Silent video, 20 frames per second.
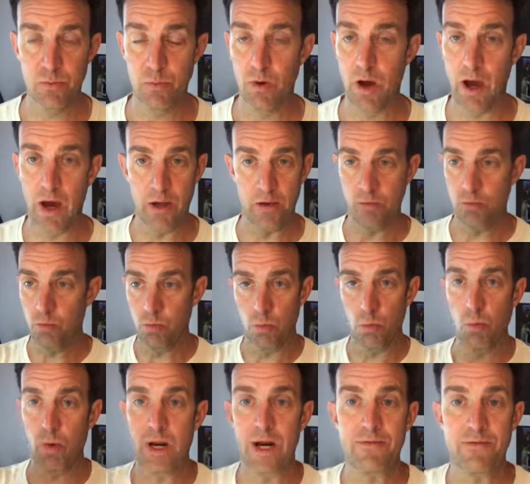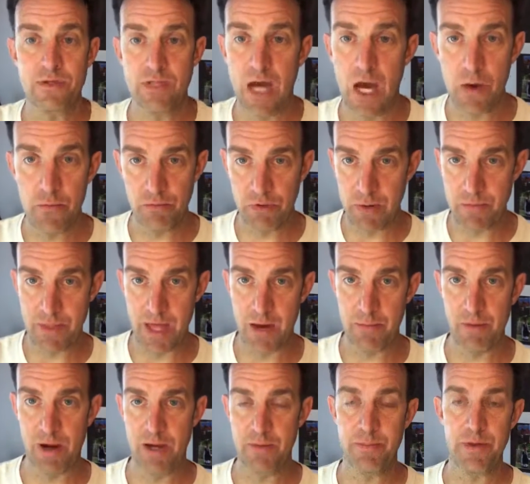on whatever time frame that
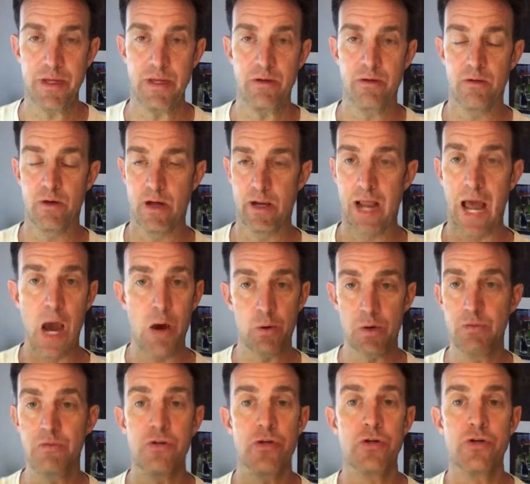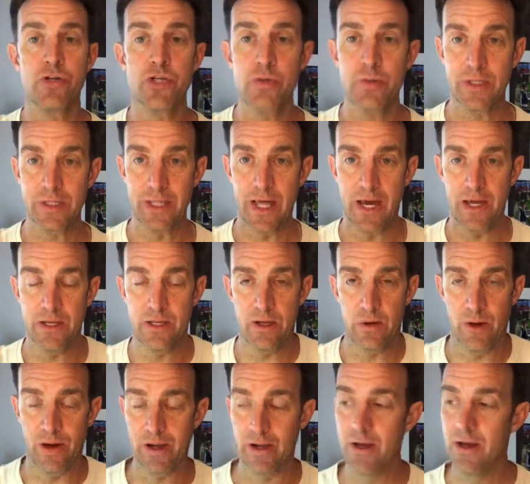might be, and however you're doing
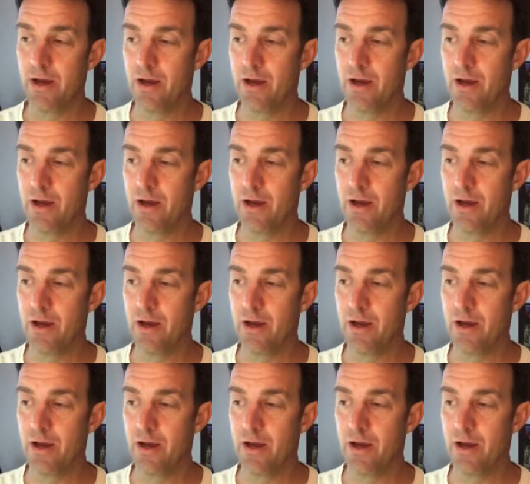that.